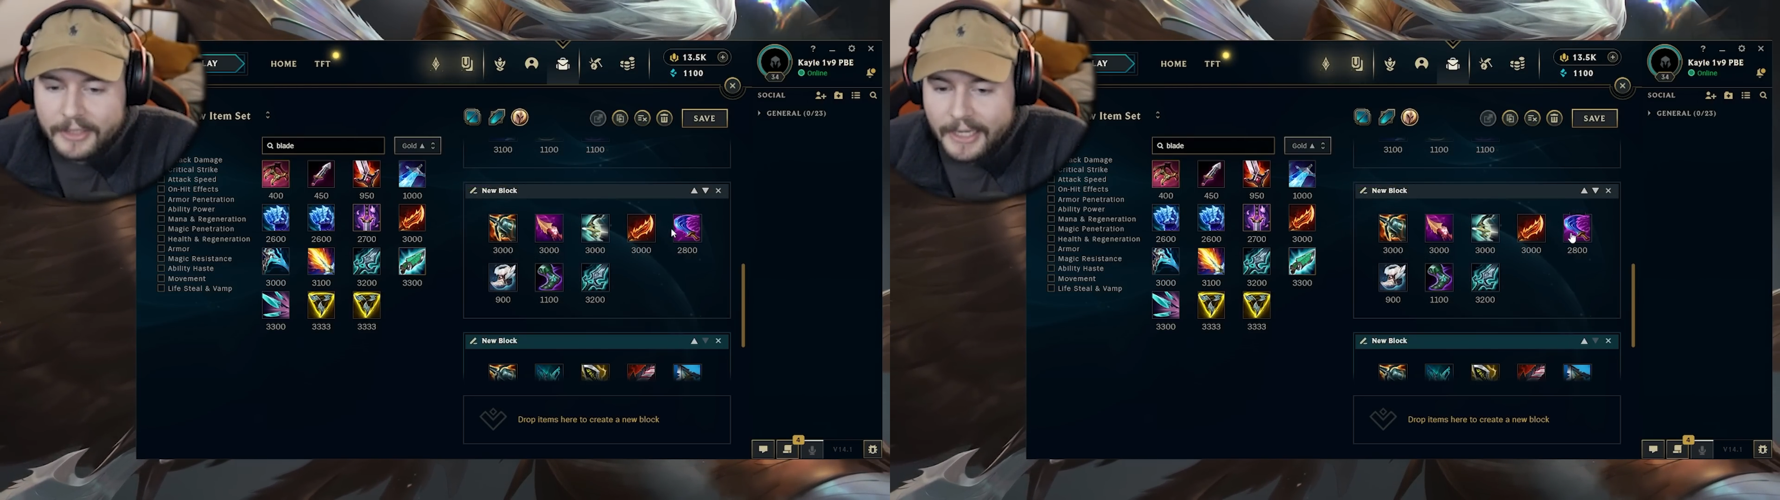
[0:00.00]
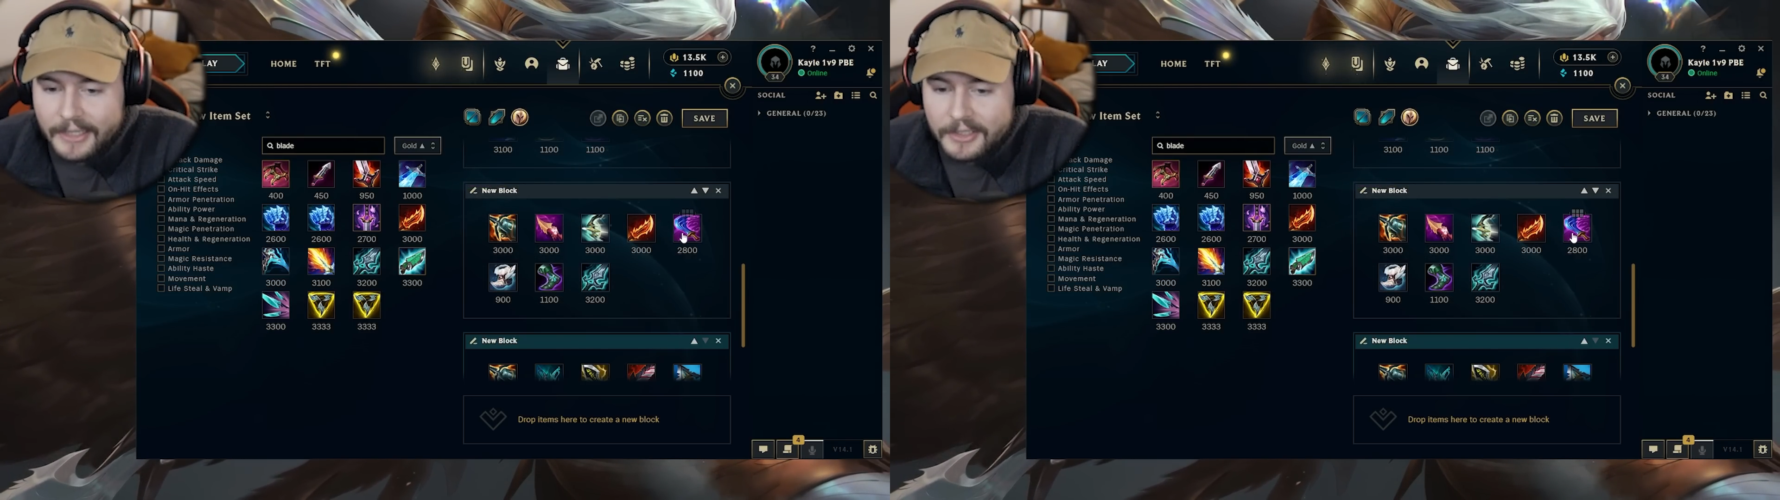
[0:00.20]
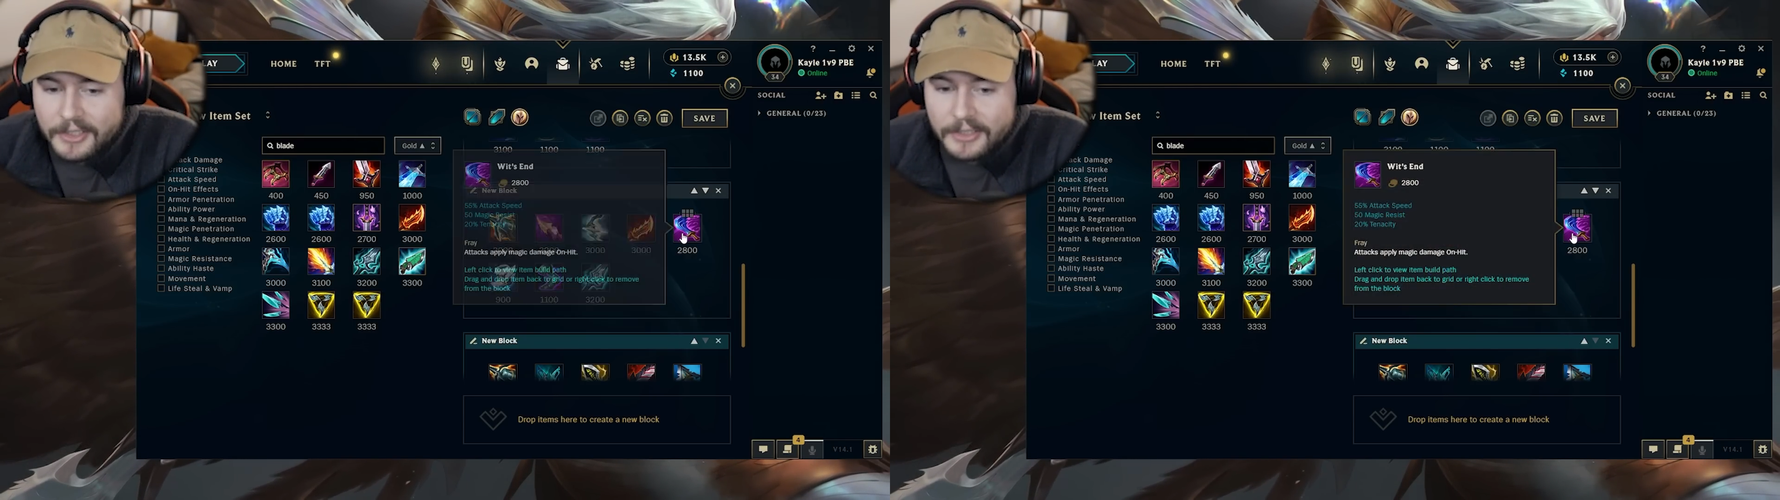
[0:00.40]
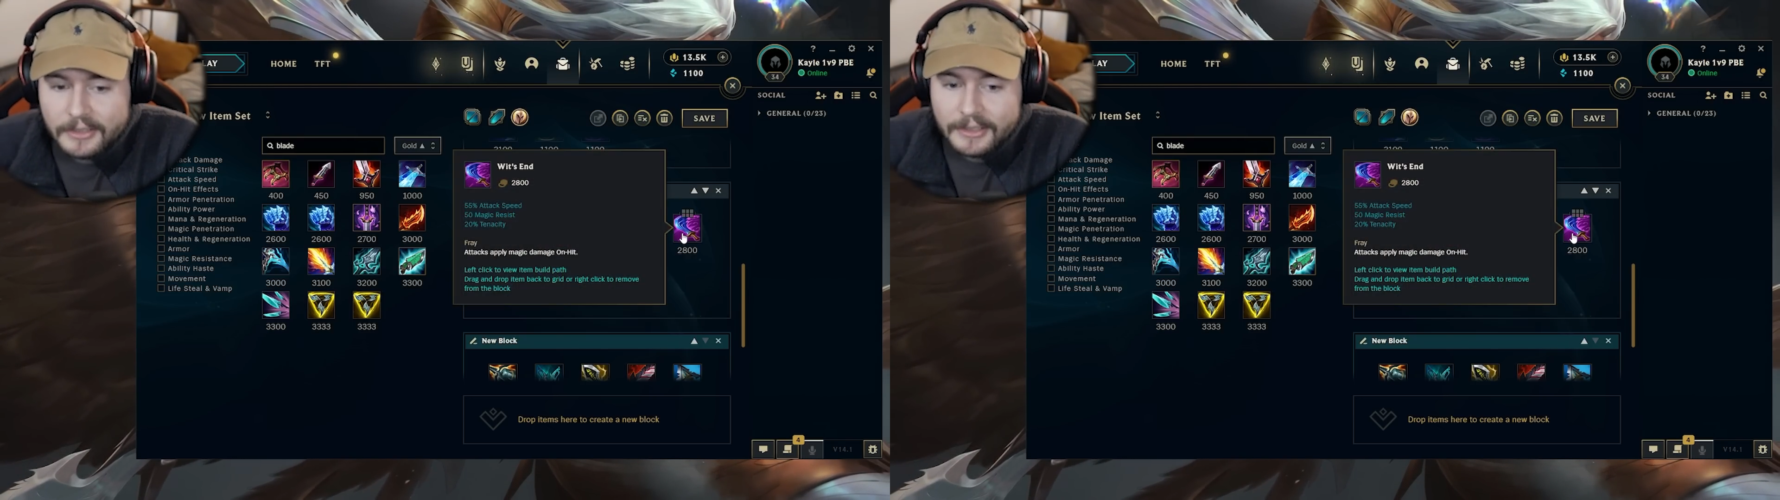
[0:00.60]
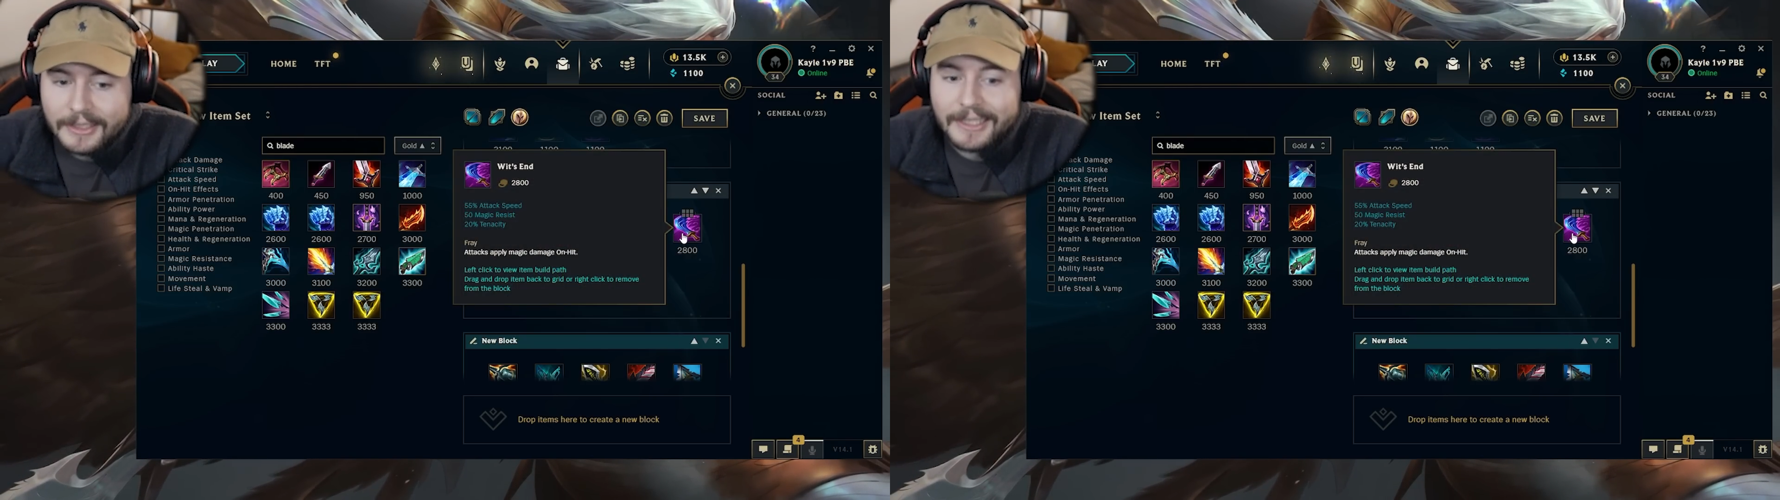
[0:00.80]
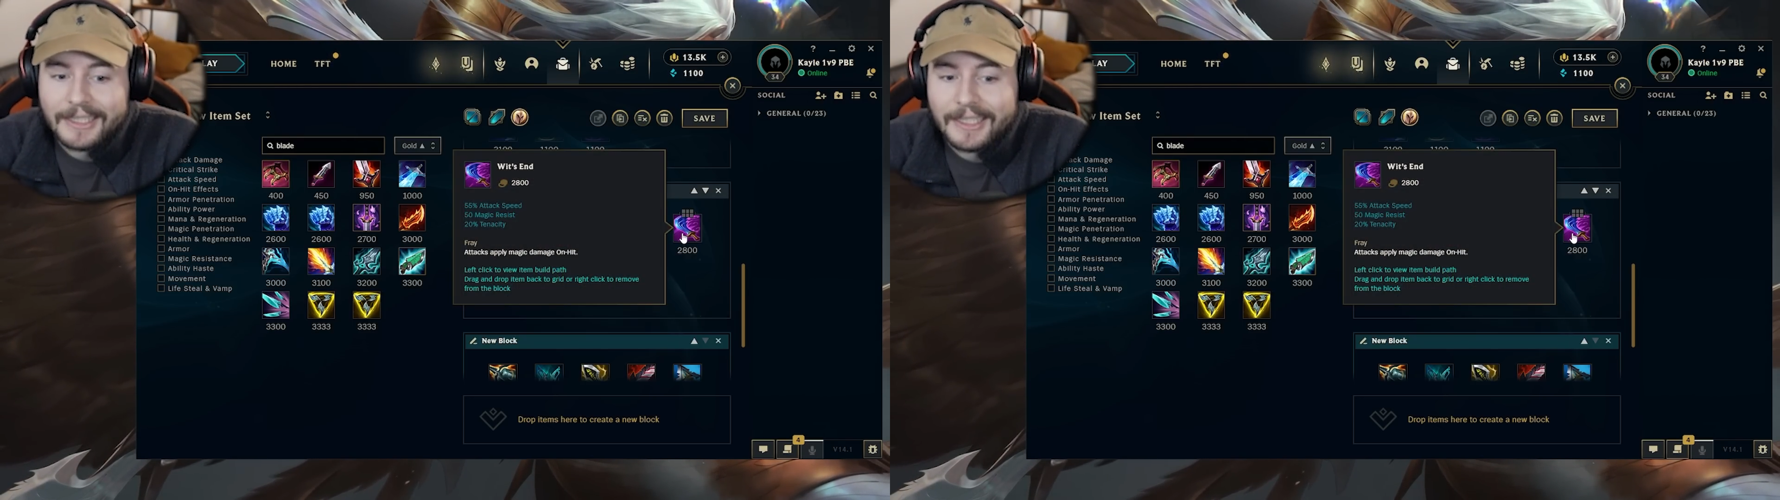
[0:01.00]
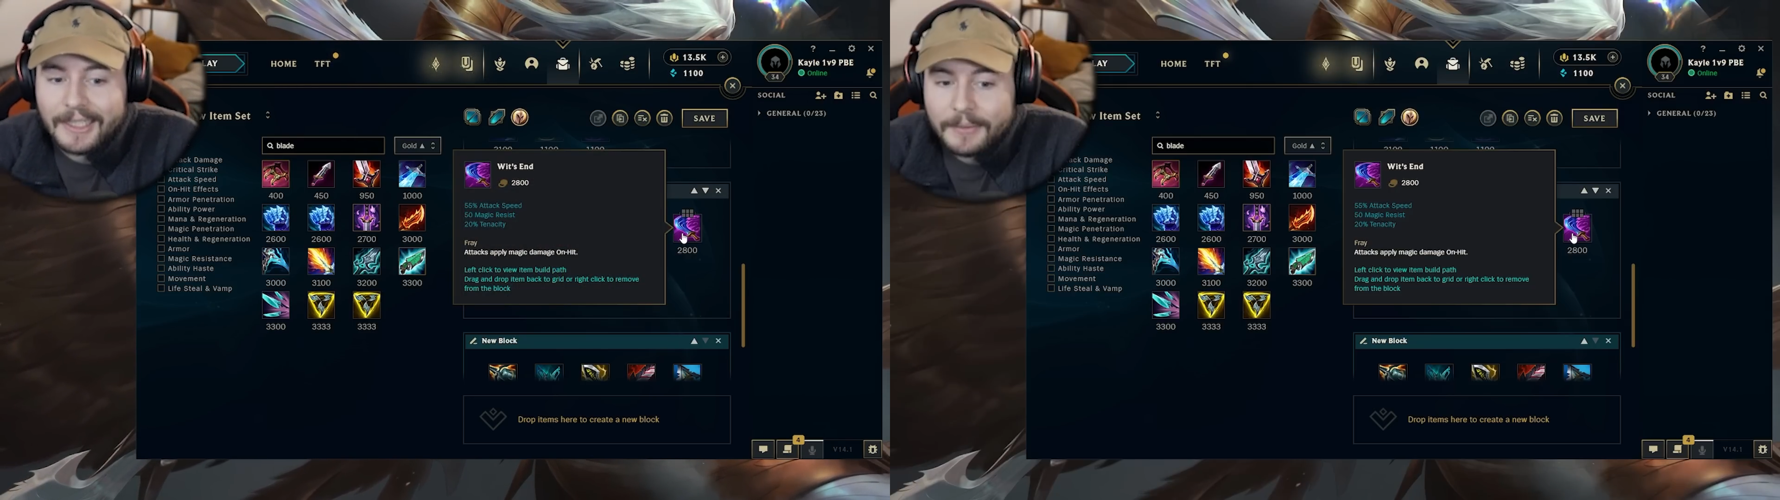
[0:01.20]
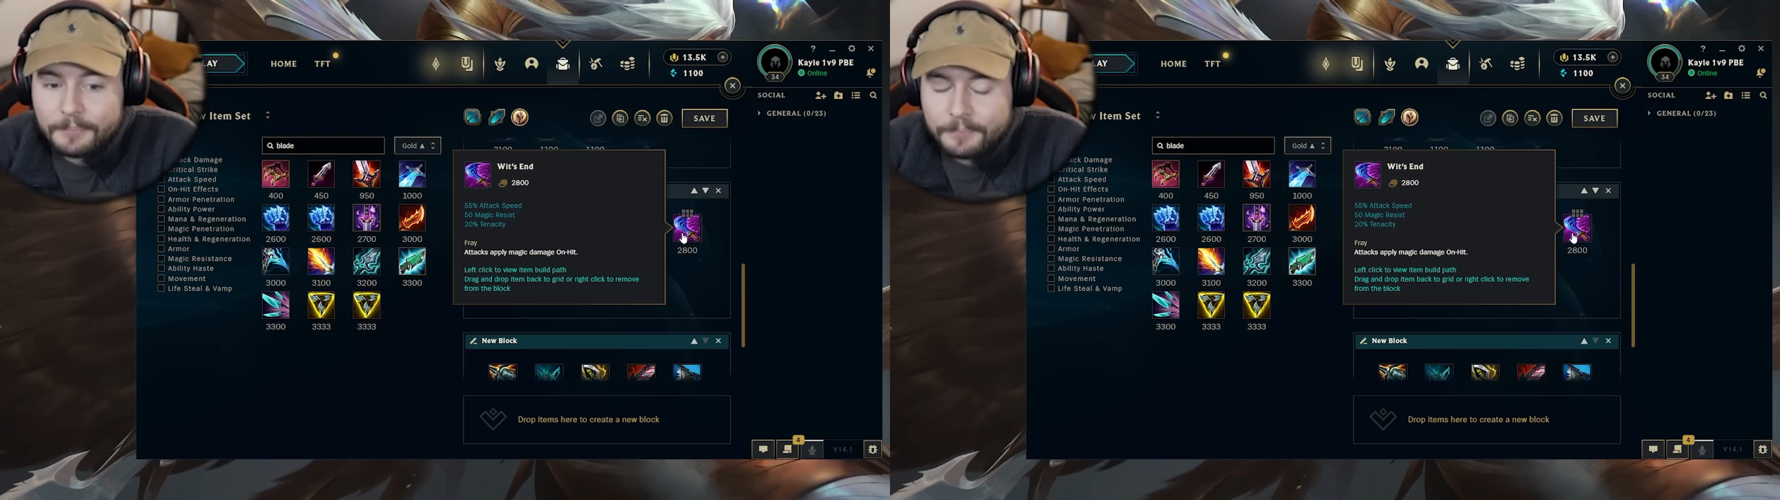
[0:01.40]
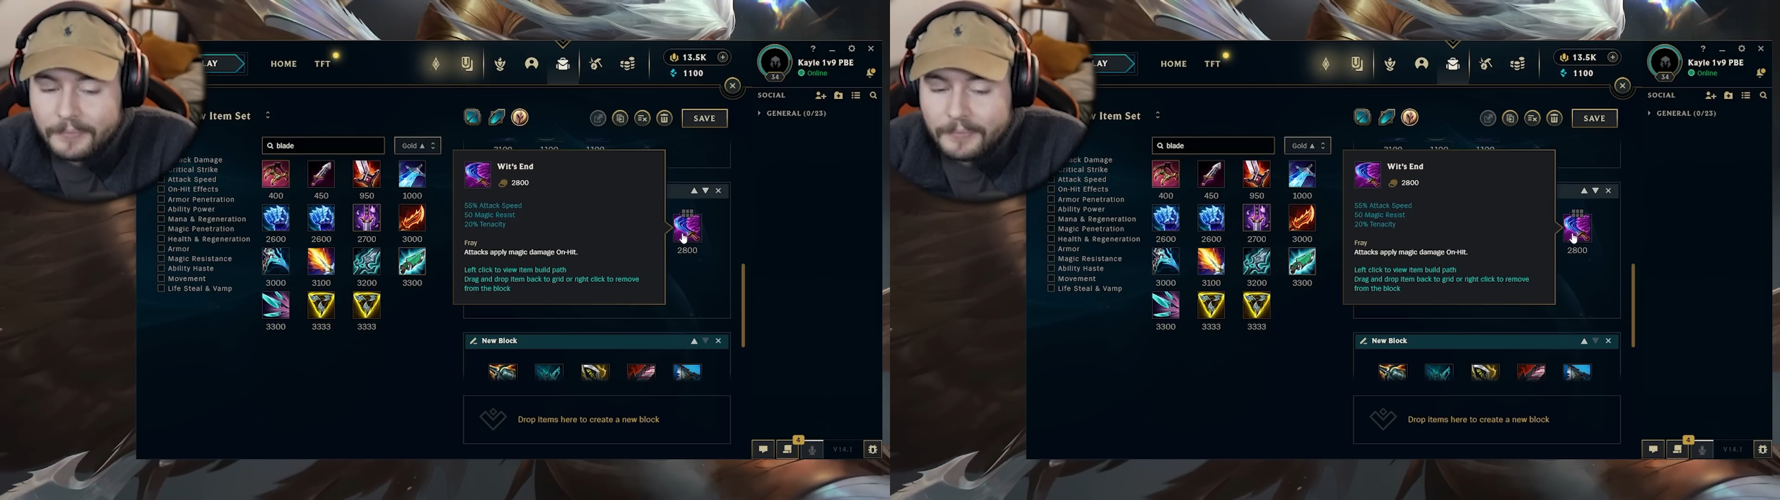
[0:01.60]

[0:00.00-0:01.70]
get a